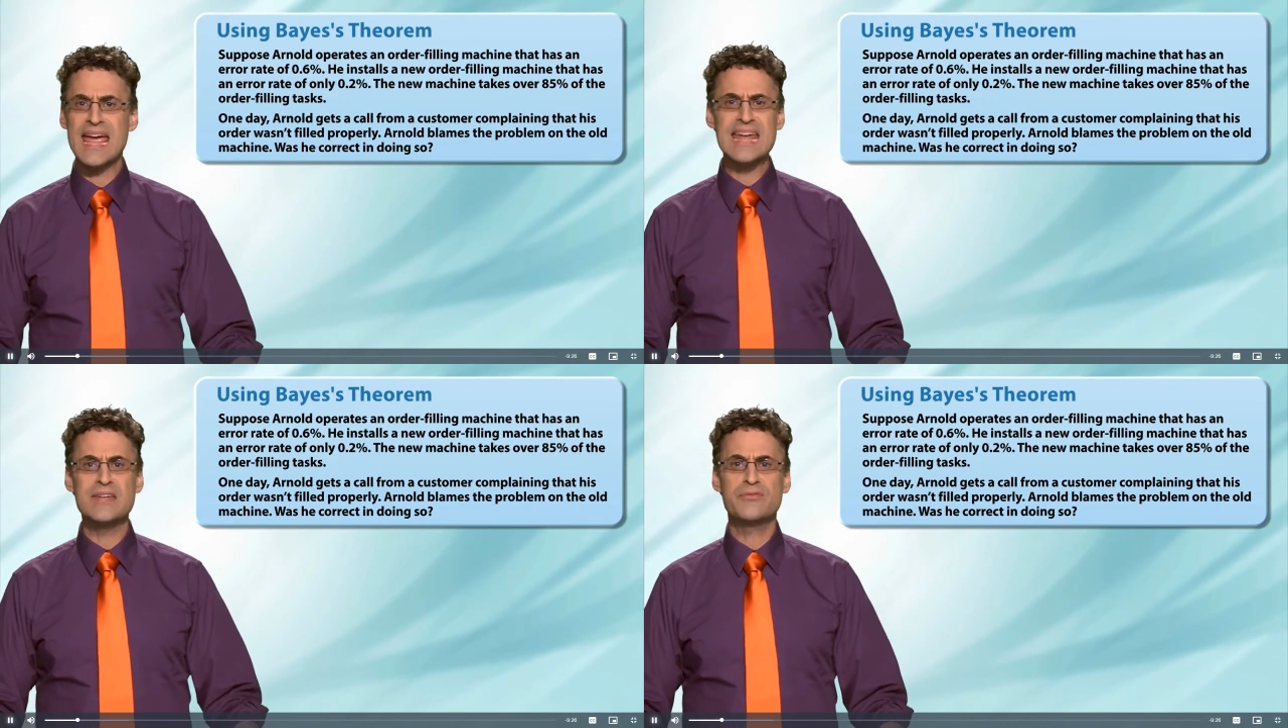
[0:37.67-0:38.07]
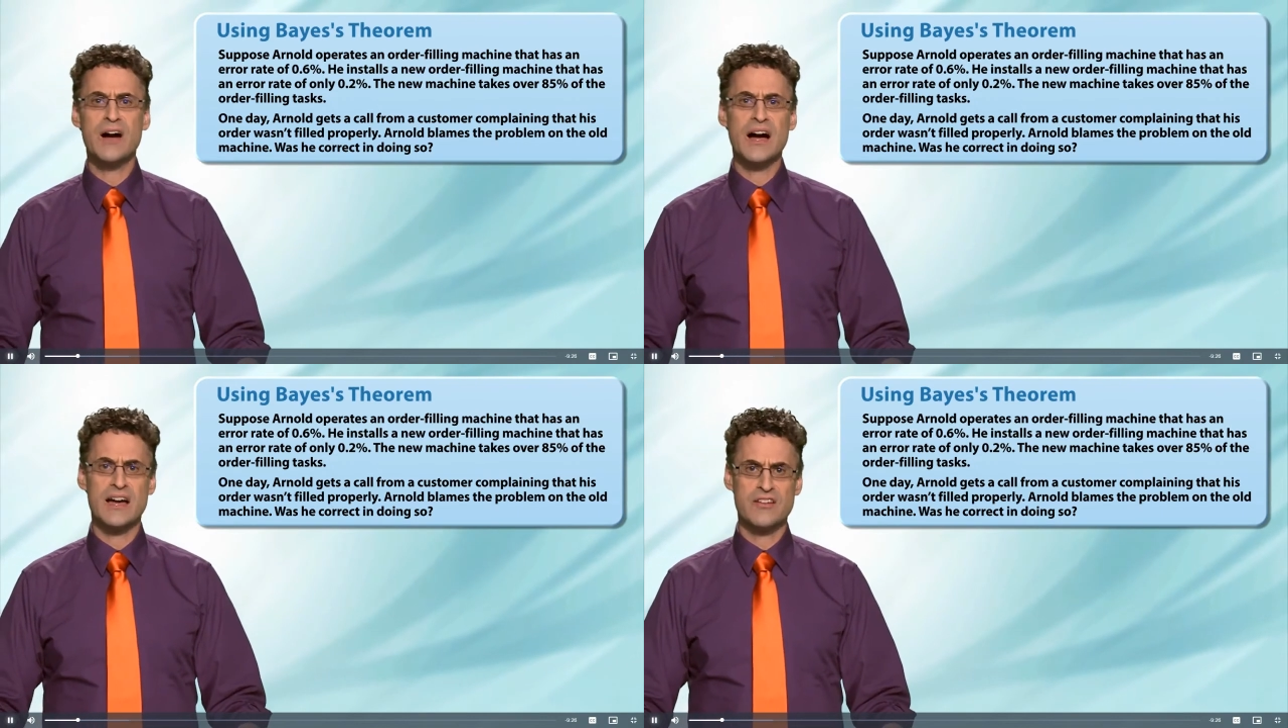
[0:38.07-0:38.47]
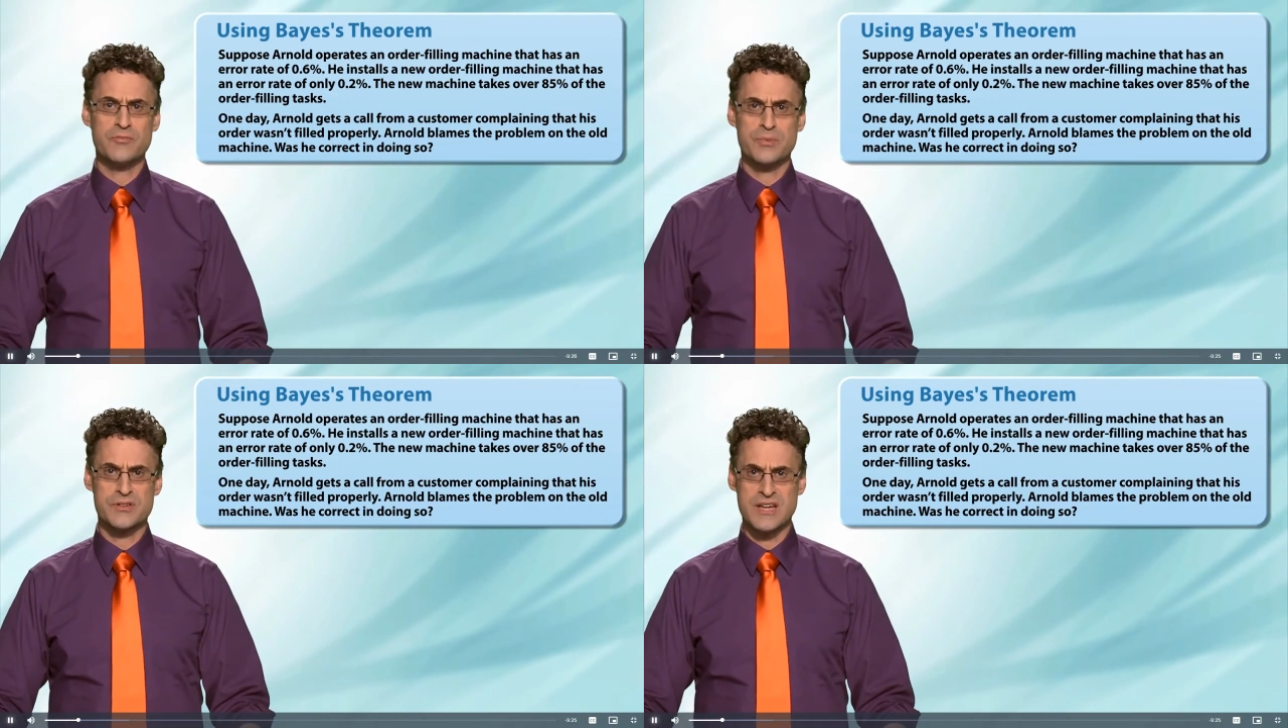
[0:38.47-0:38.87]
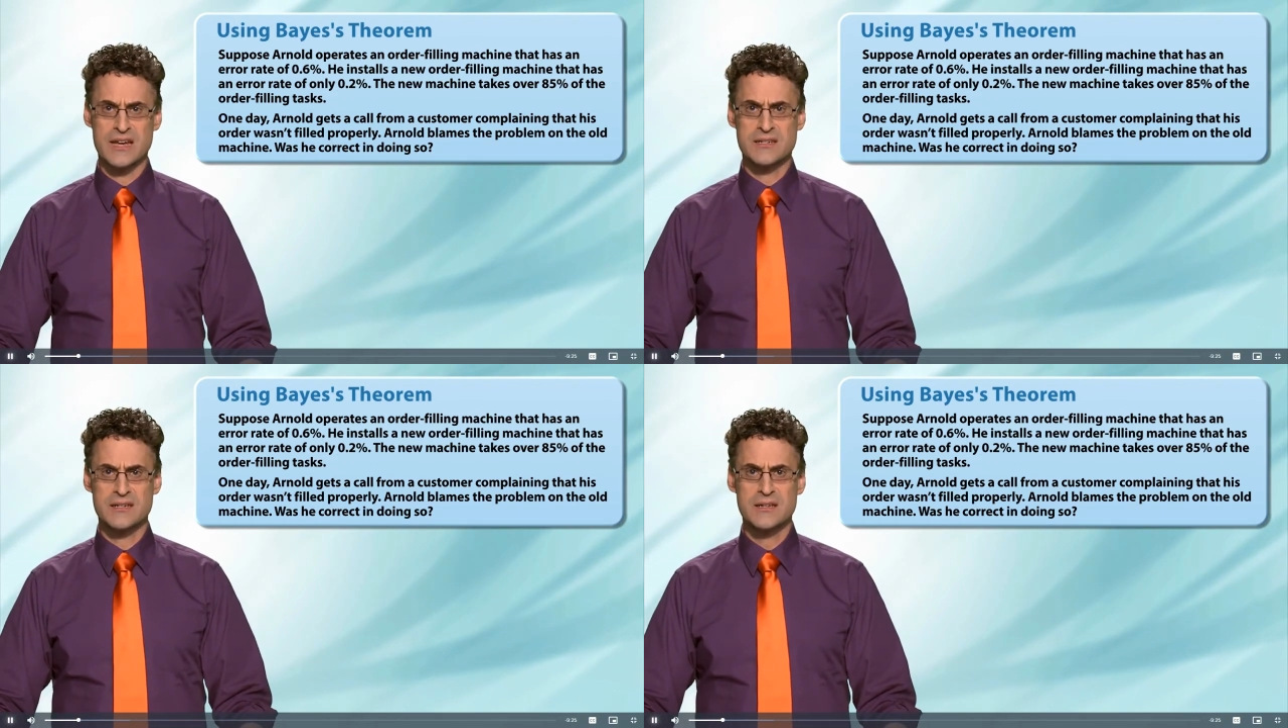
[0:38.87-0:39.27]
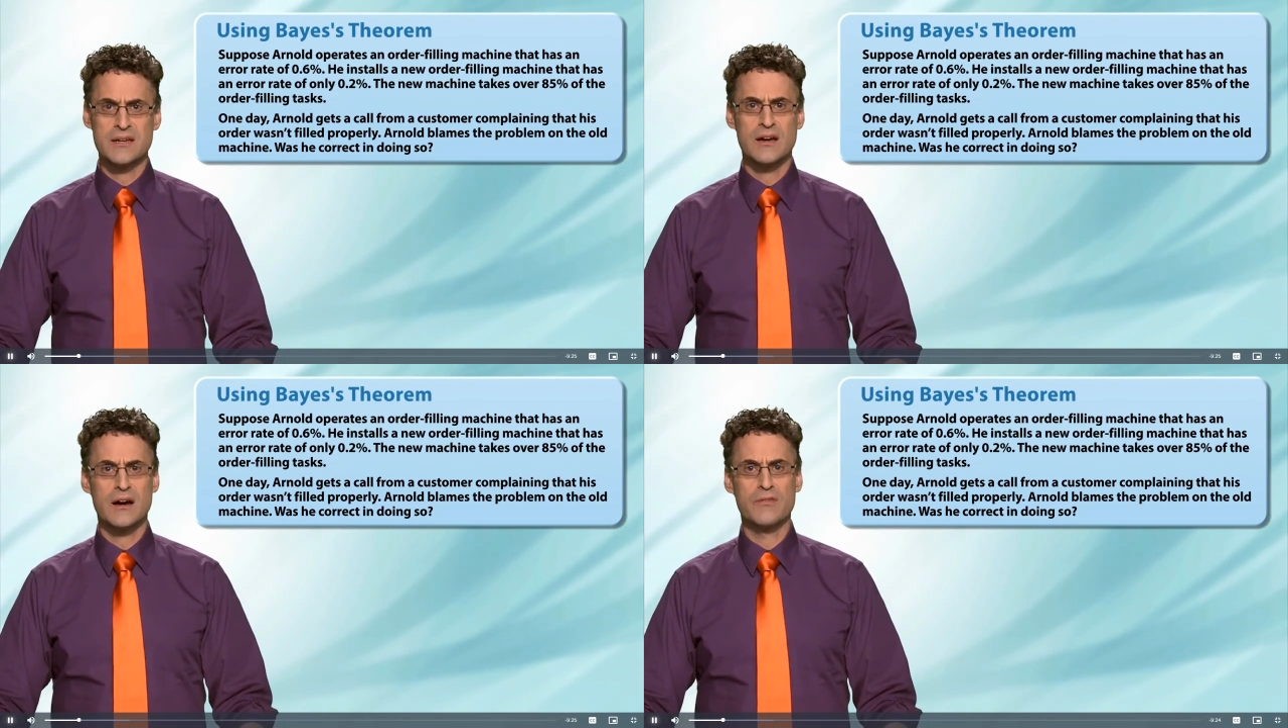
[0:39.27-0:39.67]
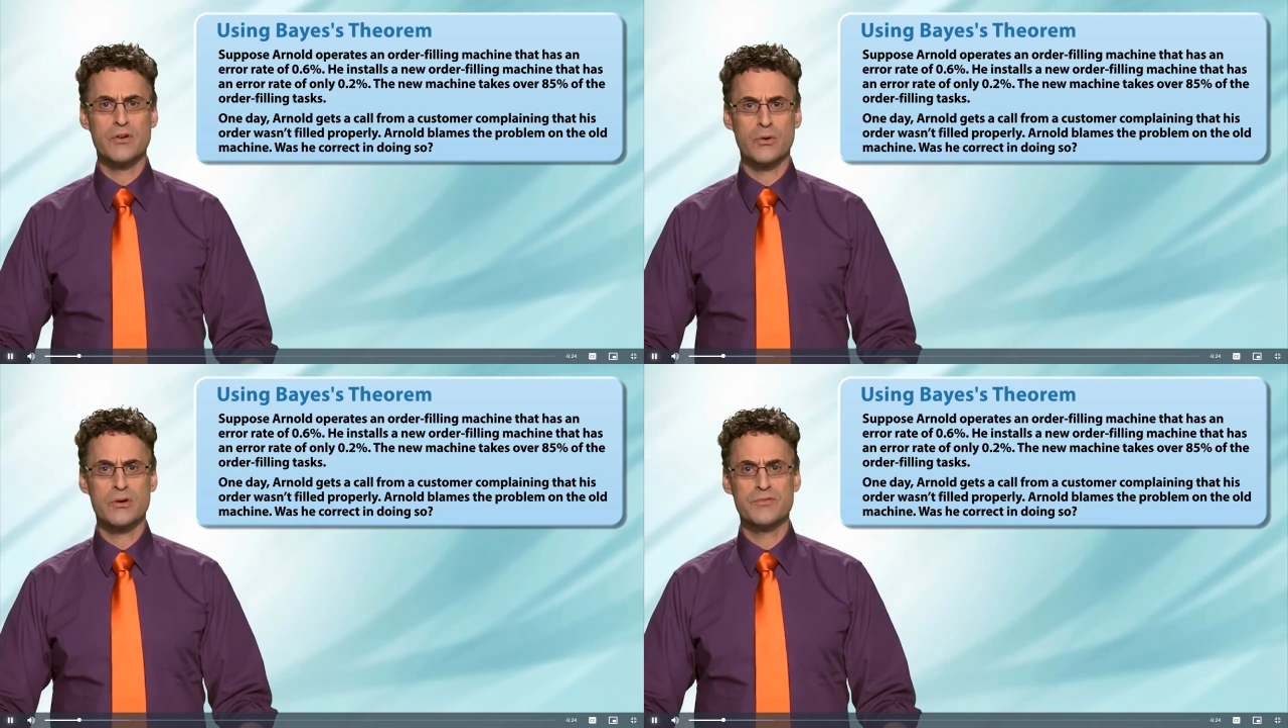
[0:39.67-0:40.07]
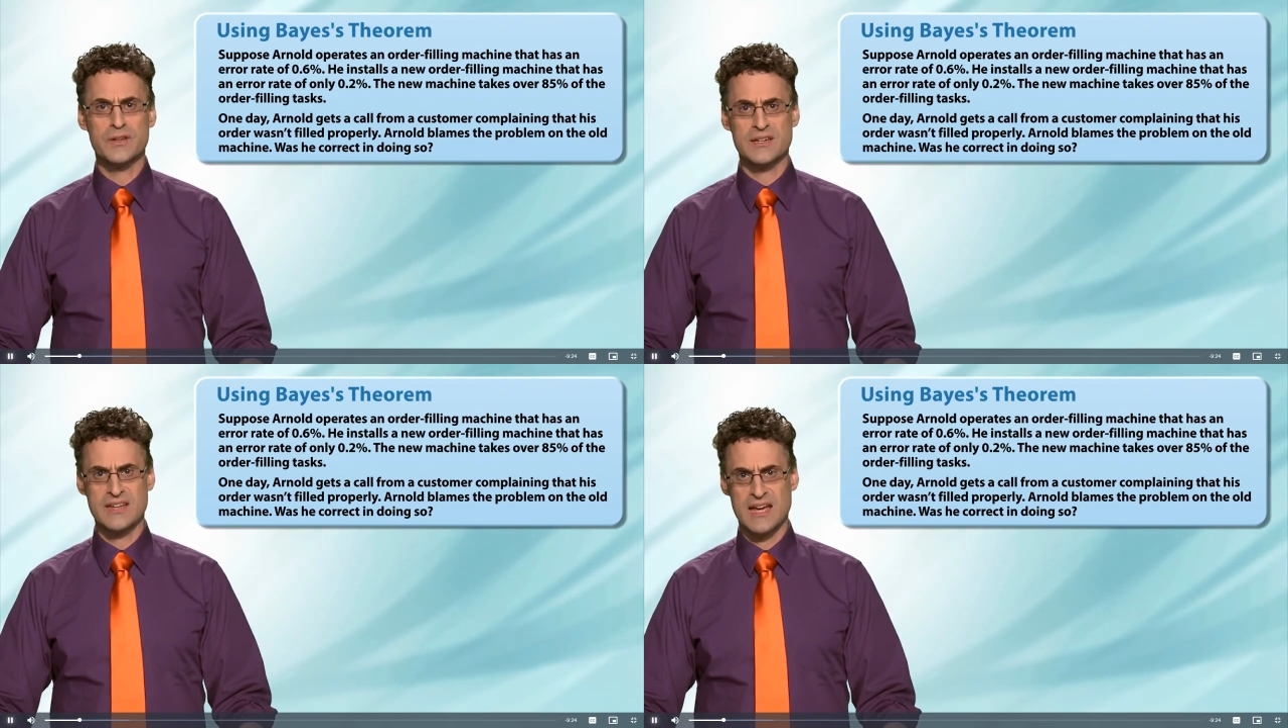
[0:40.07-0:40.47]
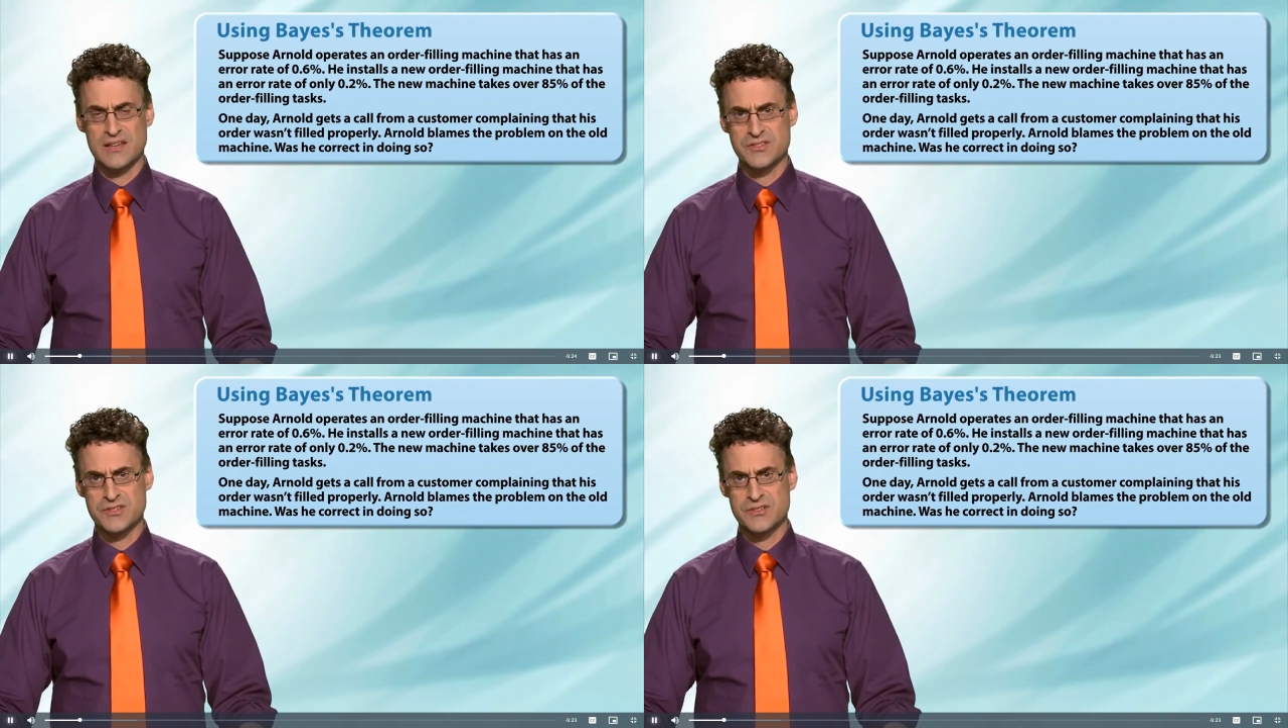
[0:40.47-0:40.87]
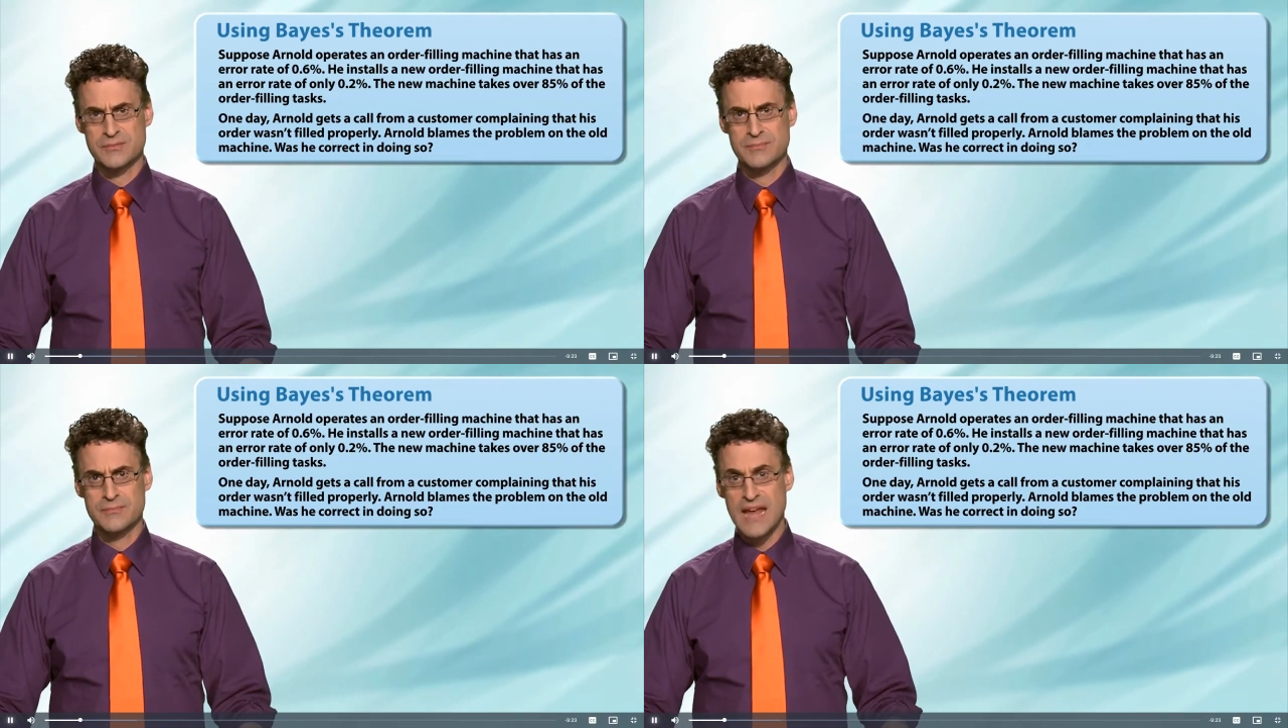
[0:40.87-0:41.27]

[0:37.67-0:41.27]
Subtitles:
85% of the order-filling tasks.